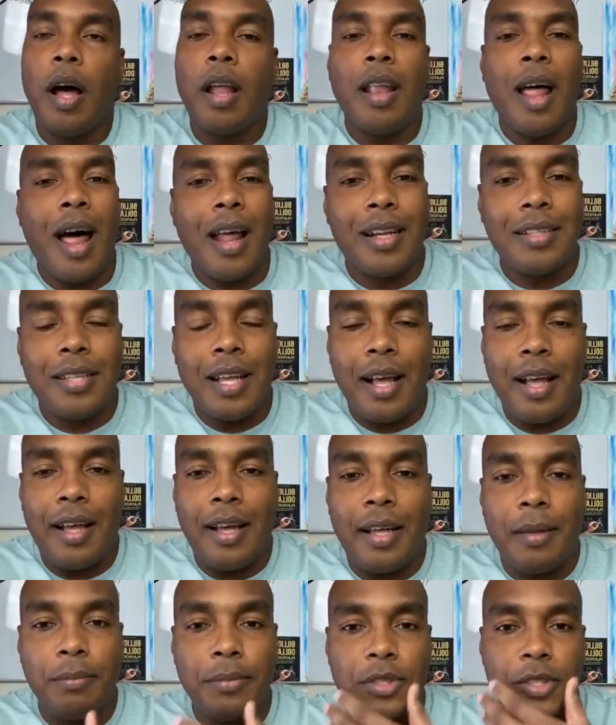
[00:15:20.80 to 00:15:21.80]
a lot of
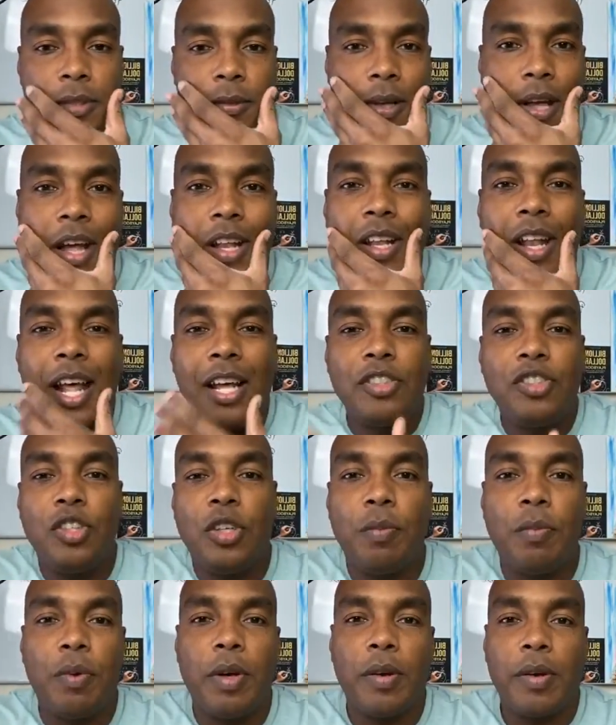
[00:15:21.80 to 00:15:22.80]
times,
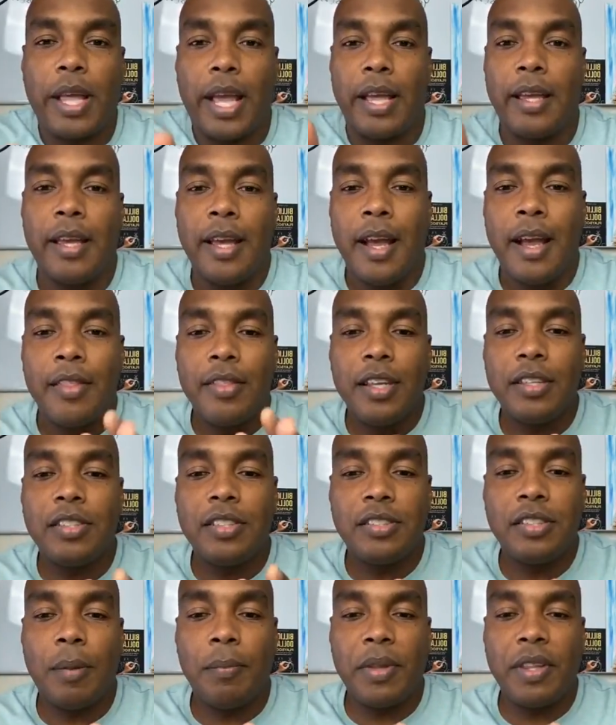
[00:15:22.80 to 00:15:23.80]
unless you're okay,
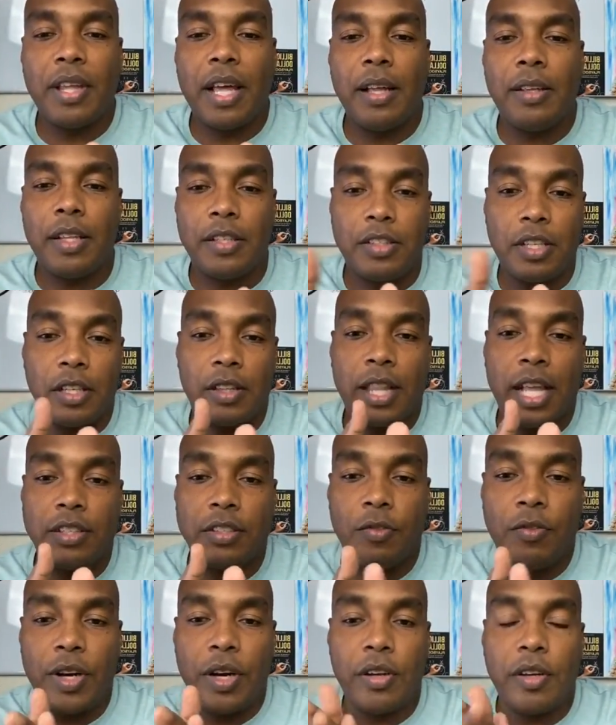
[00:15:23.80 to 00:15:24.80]
this is something that that's a,
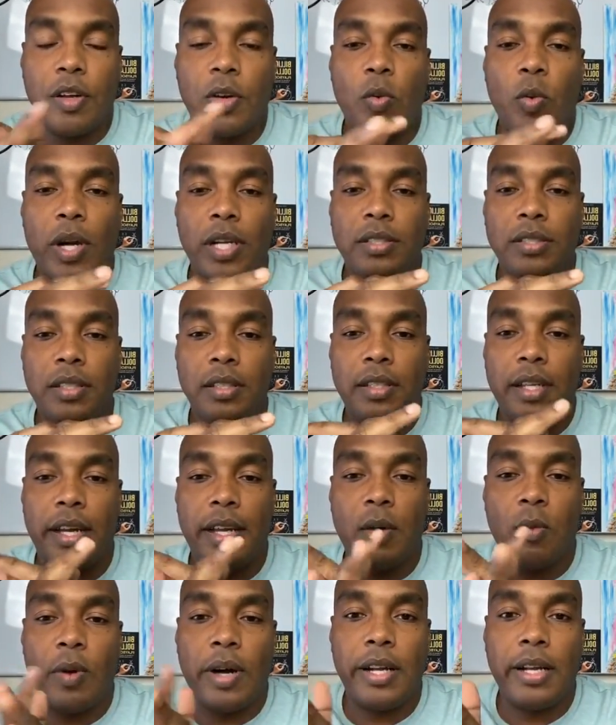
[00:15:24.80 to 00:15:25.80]
that's a very good question,
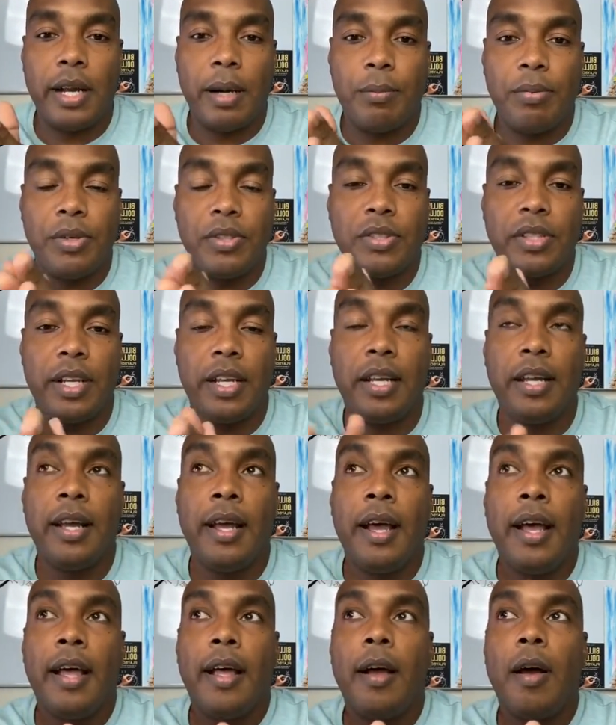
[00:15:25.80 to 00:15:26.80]
Diana White. I appreciate
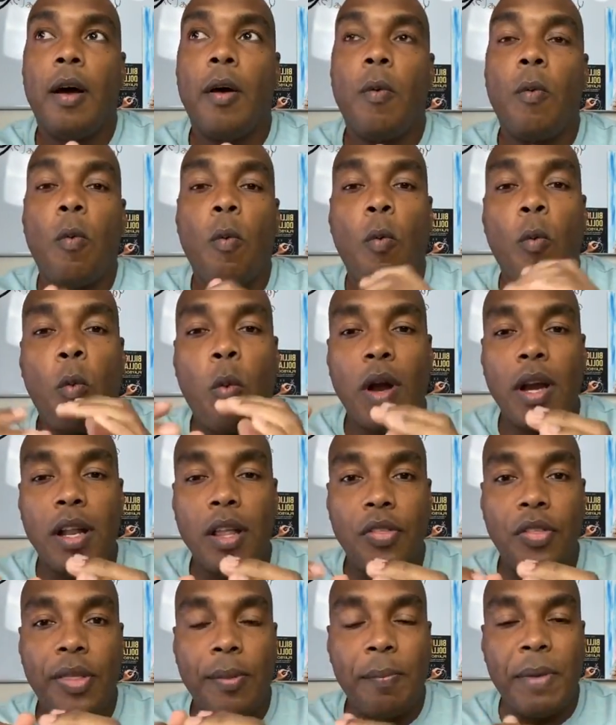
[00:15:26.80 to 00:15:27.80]
it.
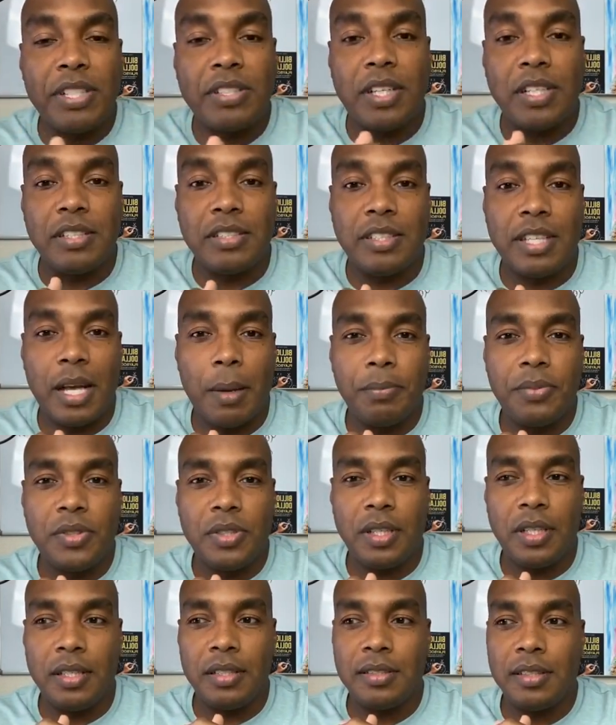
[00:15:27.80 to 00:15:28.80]
One of the
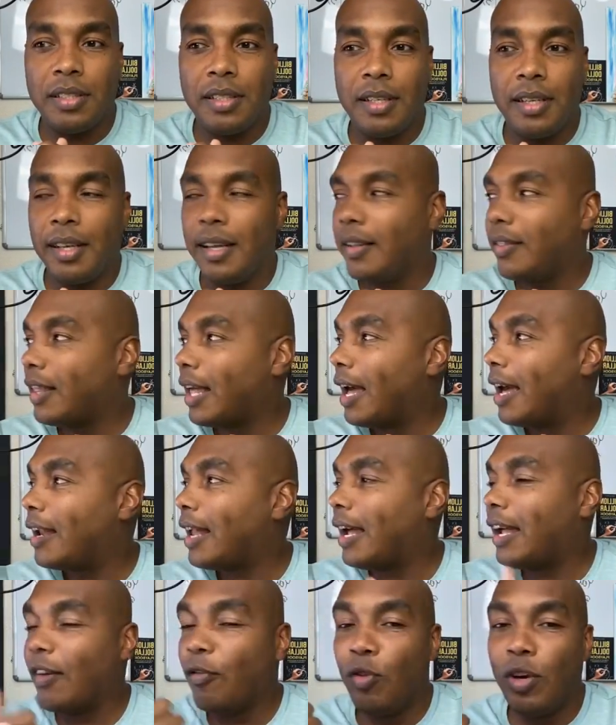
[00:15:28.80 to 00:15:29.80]
misconceptions
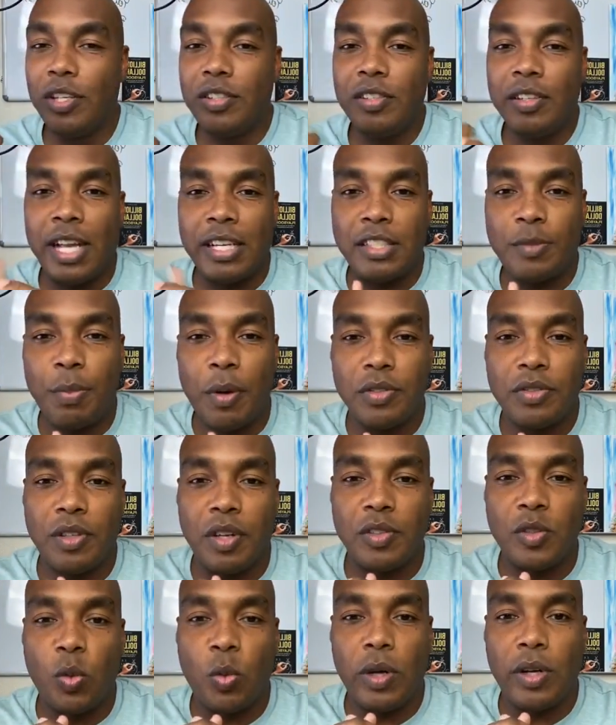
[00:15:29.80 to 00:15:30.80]
that I had recently, I just
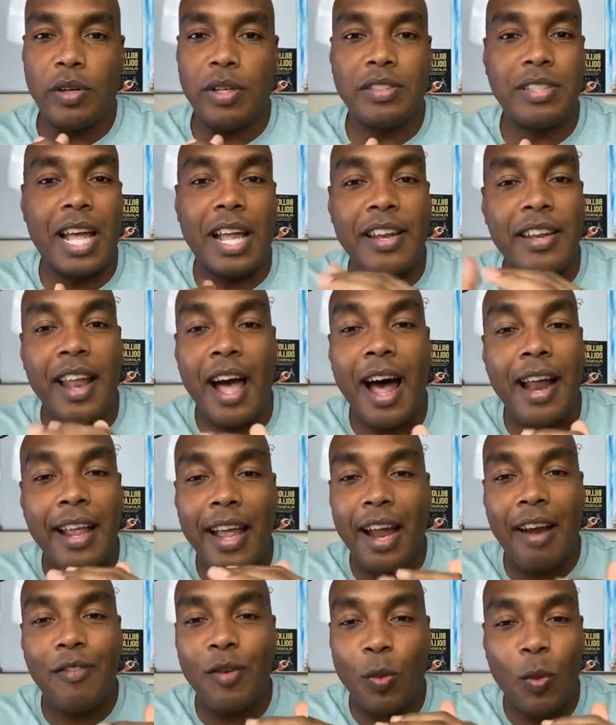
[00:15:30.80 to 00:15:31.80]
posted on Twitter, is that
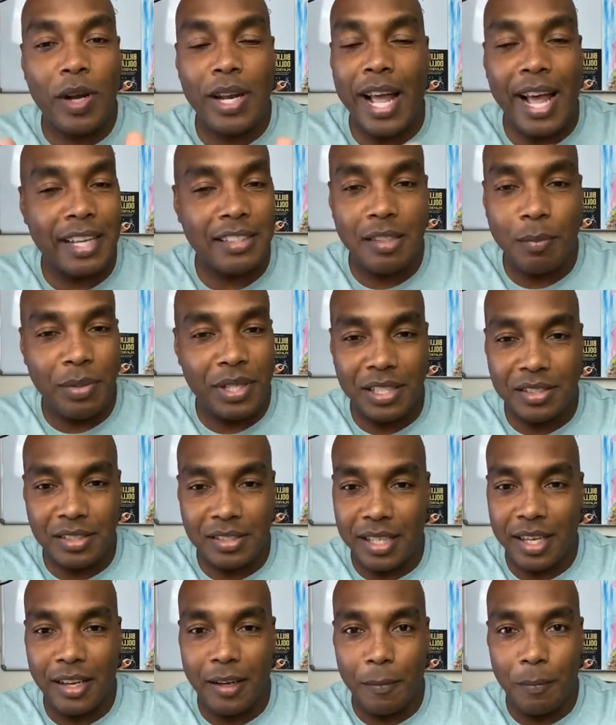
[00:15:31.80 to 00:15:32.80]
not everyone has to be
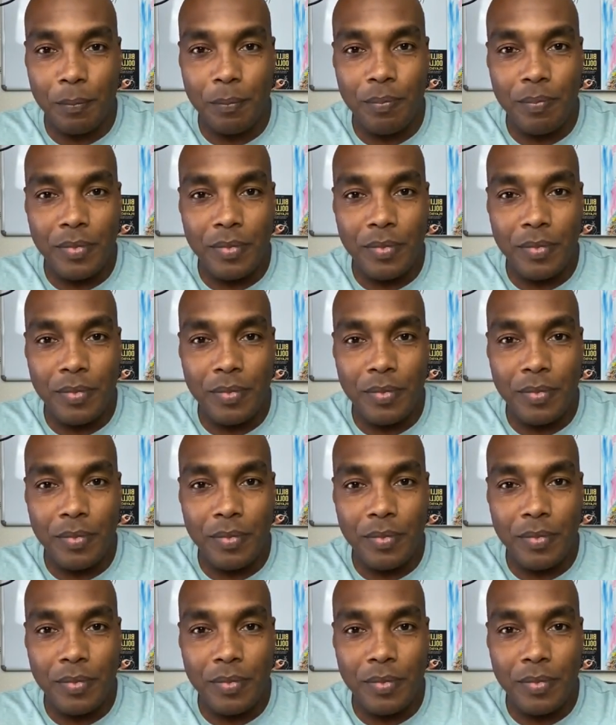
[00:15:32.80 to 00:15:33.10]
in SAM.